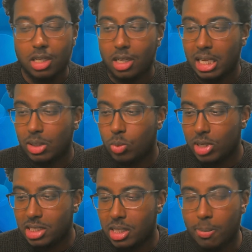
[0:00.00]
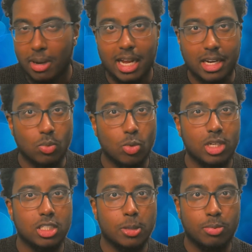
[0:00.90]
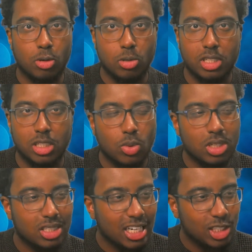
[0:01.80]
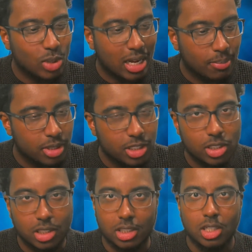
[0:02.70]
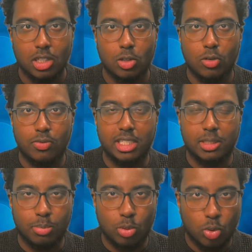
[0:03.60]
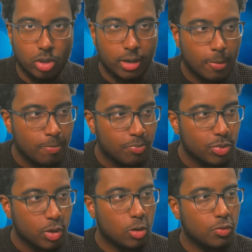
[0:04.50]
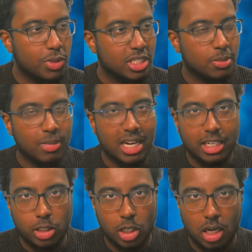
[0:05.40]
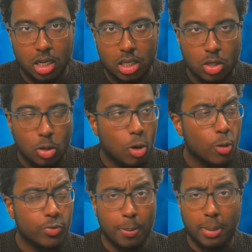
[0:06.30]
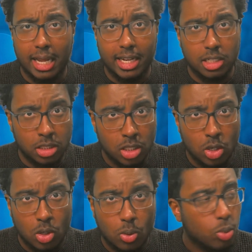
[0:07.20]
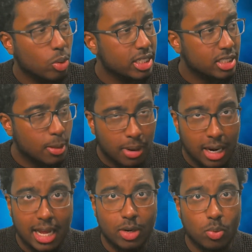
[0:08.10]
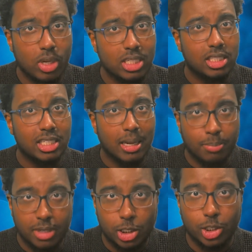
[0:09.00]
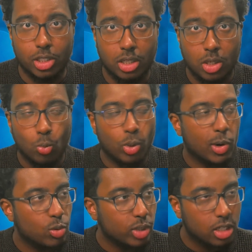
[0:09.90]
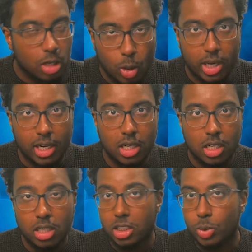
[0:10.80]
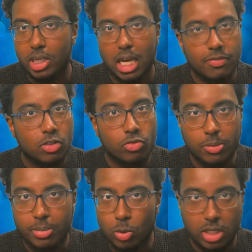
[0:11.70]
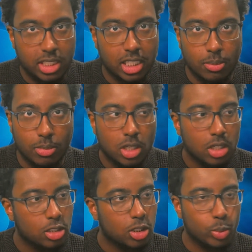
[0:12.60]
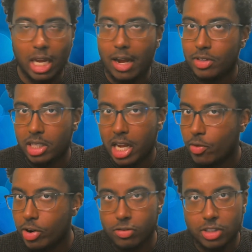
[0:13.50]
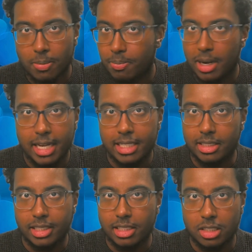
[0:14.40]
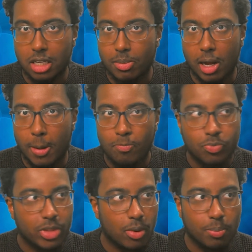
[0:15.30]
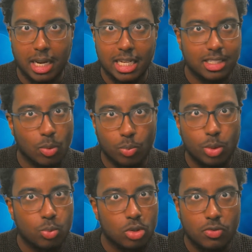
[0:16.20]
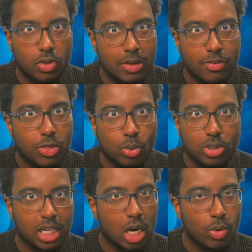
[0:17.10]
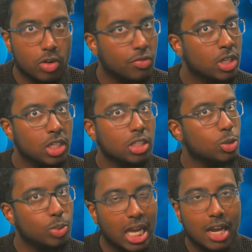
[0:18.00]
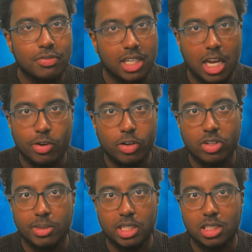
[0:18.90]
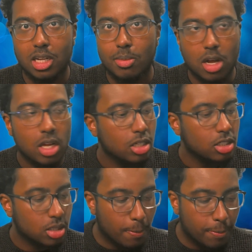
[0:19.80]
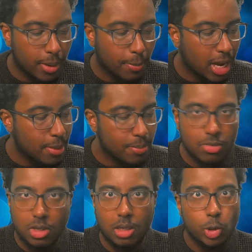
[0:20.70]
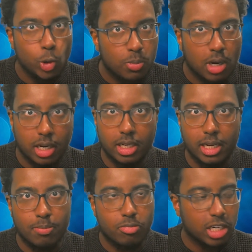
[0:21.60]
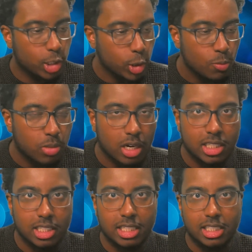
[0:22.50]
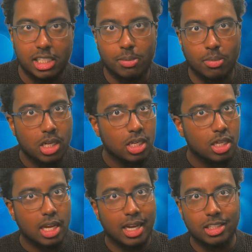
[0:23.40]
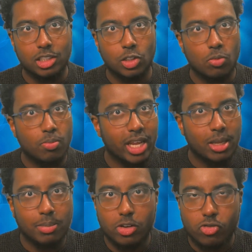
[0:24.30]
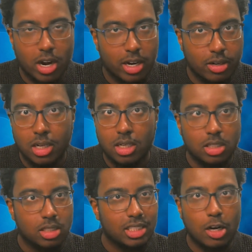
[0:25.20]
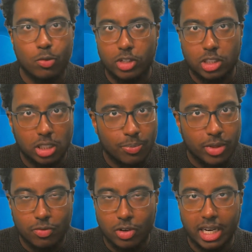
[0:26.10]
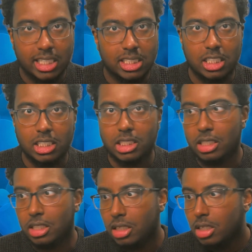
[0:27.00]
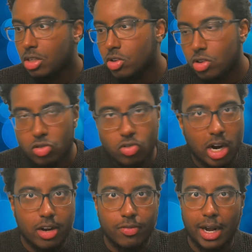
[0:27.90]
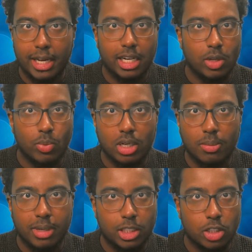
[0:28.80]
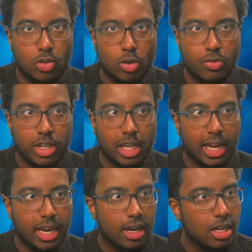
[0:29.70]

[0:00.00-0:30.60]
Like, what is the plan? What is the process? What is the actual ambitions of this board, of this manager, of the players? What is the plan? What is the ambition? Where are we going? Do we have to rebuild the team? Do we have to get rid of some players in the summer? That players that we would have never thought to get rid of, do we have to get rid of them in the summer to buy new blood and bring new blood into the team, and maybe try and salvage something for next season and try and finally win a major trophy again?